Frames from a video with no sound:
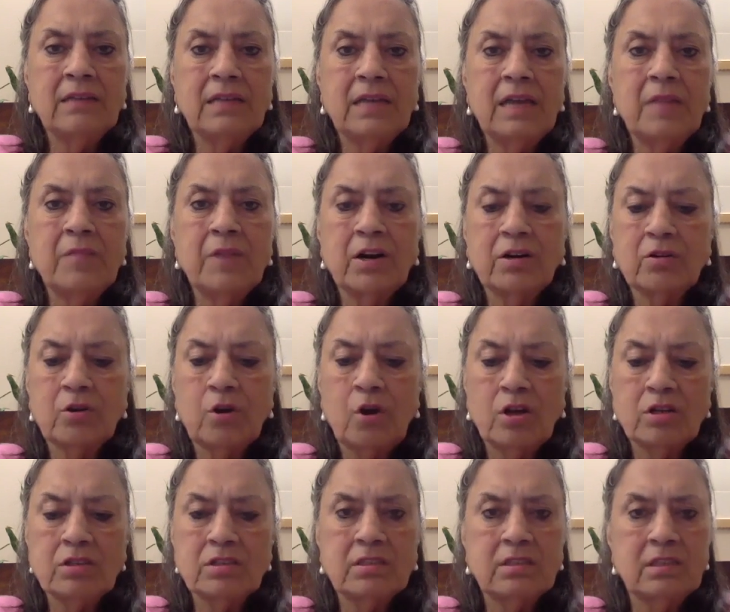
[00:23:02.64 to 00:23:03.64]
came
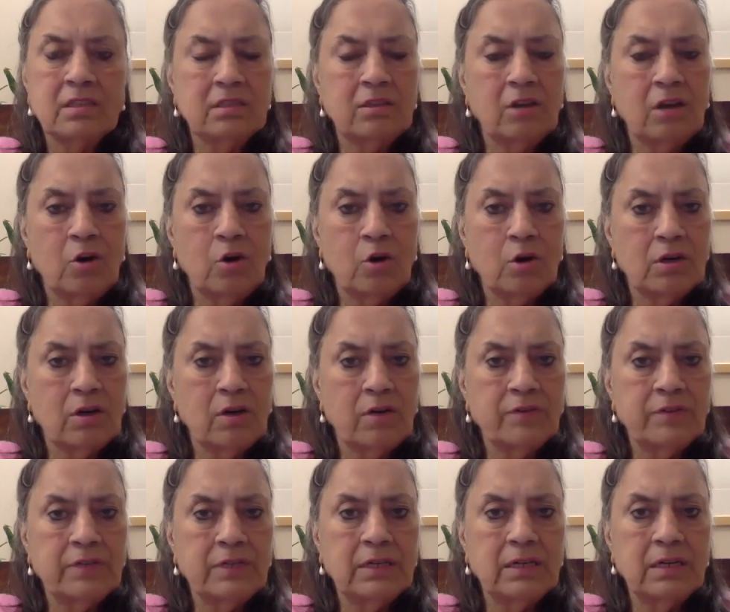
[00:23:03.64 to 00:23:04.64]
across the thought of
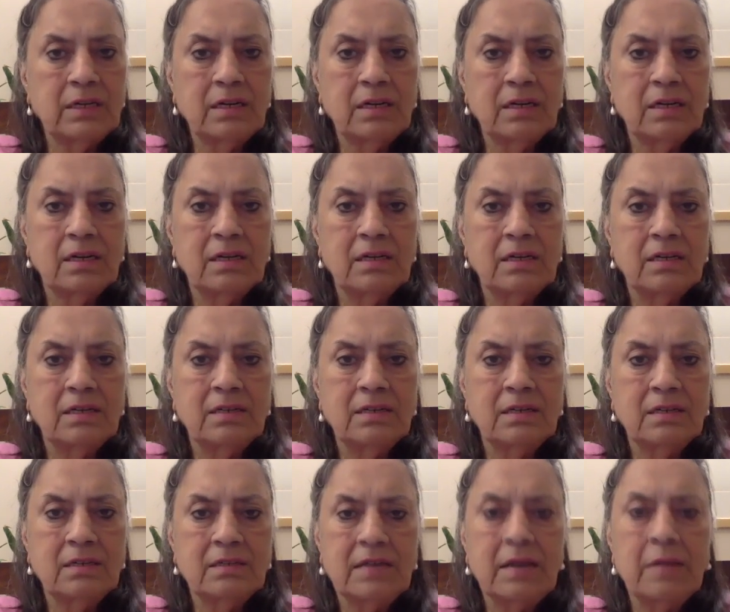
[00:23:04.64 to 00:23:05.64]
the
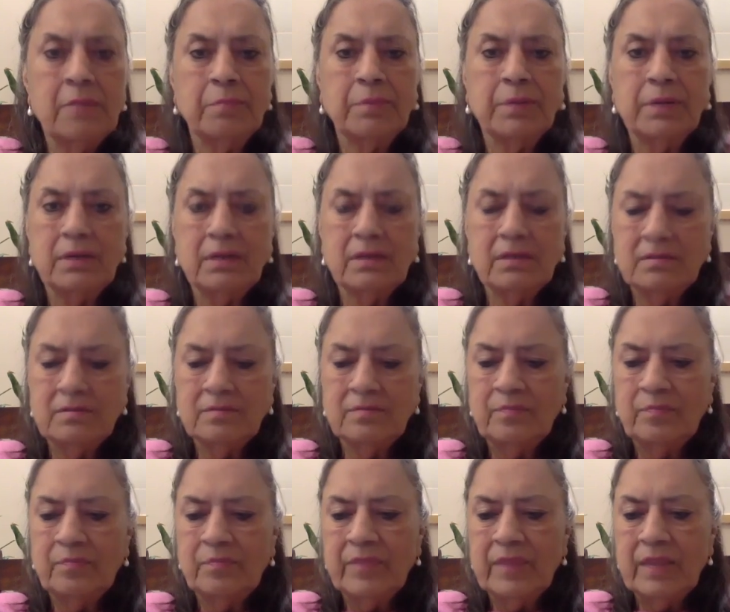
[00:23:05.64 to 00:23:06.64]

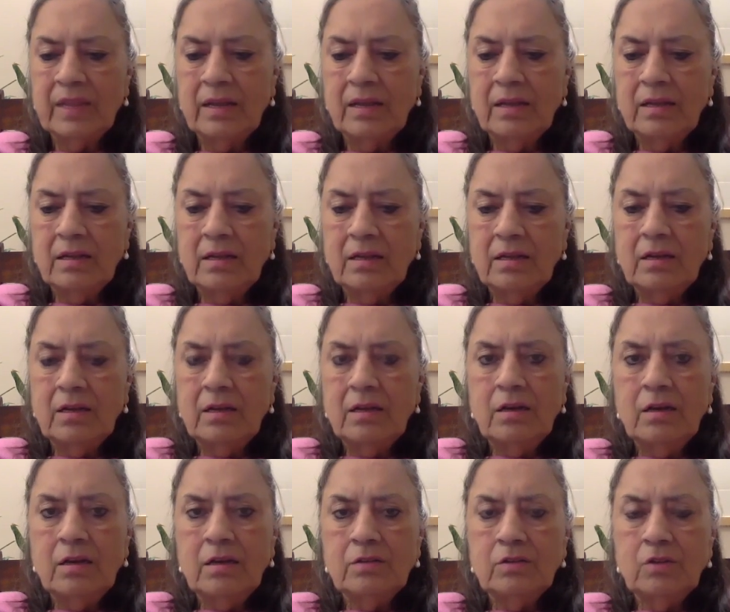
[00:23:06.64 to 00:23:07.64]
temple.
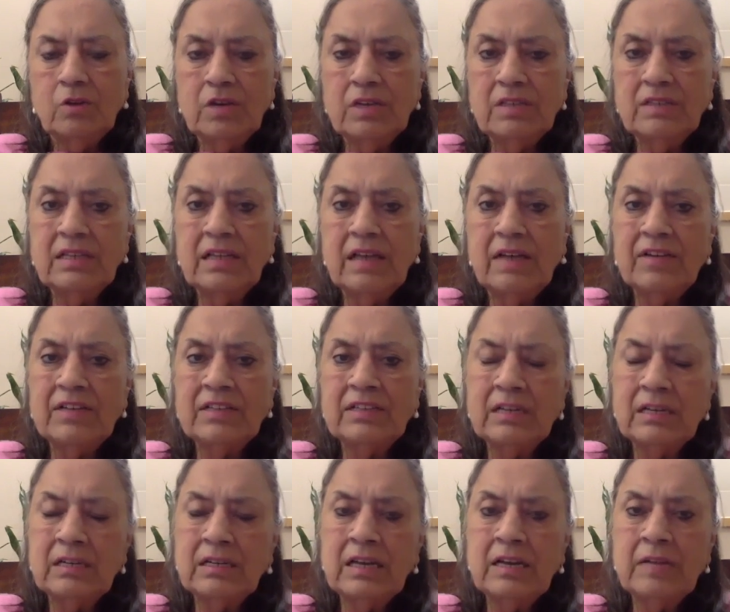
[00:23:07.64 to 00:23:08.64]
So he said, I was
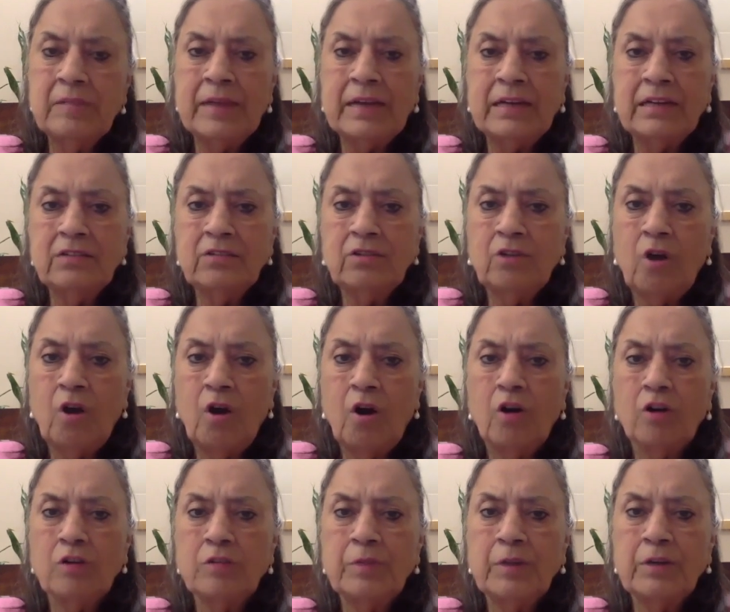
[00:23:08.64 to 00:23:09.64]
thinking many
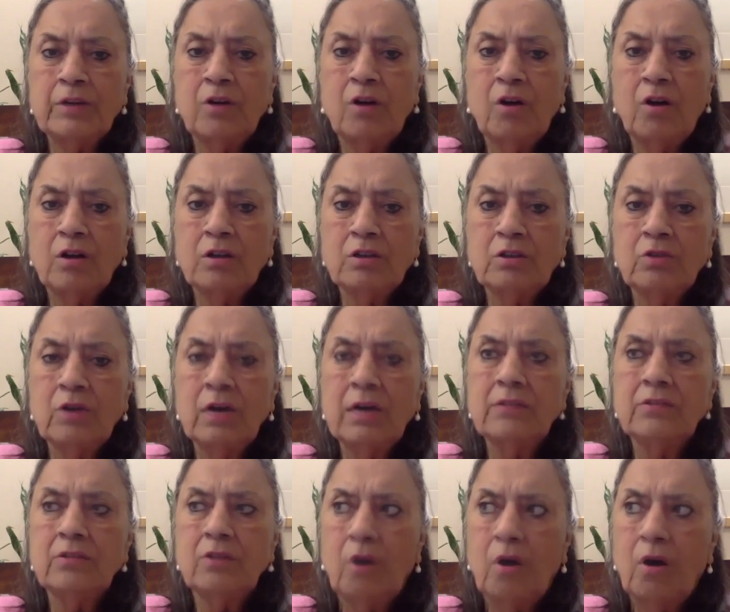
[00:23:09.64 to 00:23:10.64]
thoughts, but also I
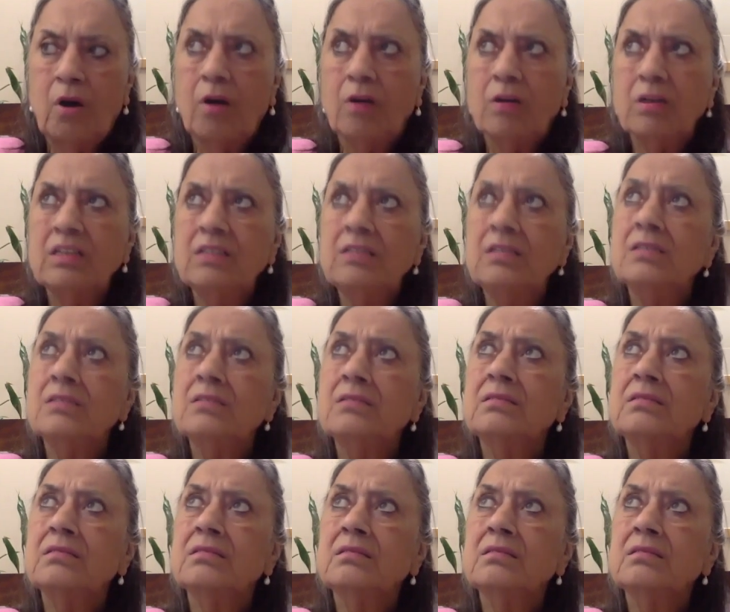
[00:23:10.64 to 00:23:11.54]
thought this